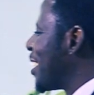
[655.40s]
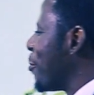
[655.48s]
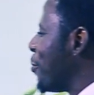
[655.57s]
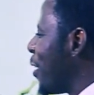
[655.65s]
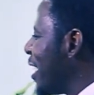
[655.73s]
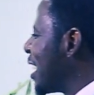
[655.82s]
as
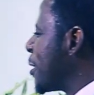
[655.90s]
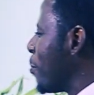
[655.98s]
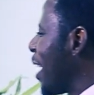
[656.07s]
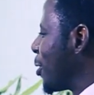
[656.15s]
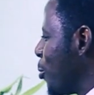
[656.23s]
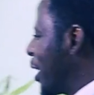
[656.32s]
a very
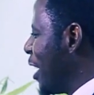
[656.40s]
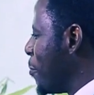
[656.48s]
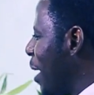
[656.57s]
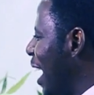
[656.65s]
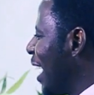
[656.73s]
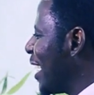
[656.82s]

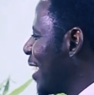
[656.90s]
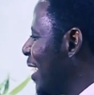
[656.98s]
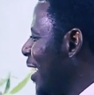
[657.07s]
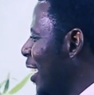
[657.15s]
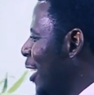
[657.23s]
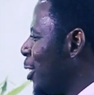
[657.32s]
smart-looking man.
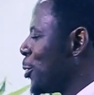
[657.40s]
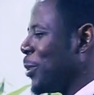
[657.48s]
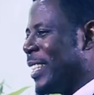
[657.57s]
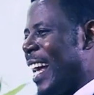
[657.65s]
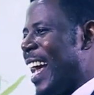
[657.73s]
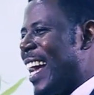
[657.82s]

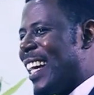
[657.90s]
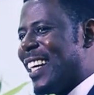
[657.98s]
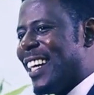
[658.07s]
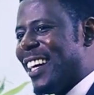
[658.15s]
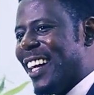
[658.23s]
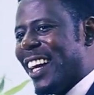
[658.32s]

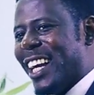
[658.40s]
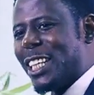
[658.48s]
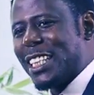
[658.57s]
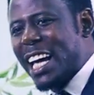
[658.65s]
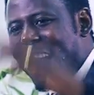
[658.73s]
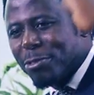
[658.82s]
Today,
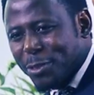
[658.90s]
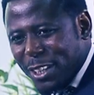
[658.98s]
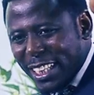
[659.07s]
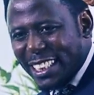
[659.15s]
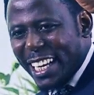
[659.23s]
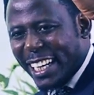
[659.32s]
he's half
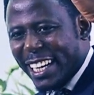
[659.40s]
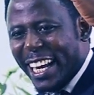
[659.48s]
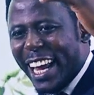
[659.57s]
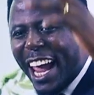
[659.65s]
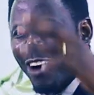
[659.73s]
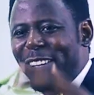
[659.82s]
gray,
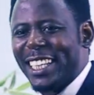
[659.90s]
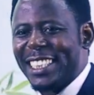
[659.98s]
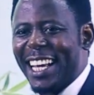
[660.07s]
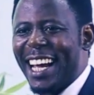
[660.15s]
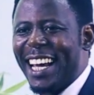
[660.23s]
gray hair on his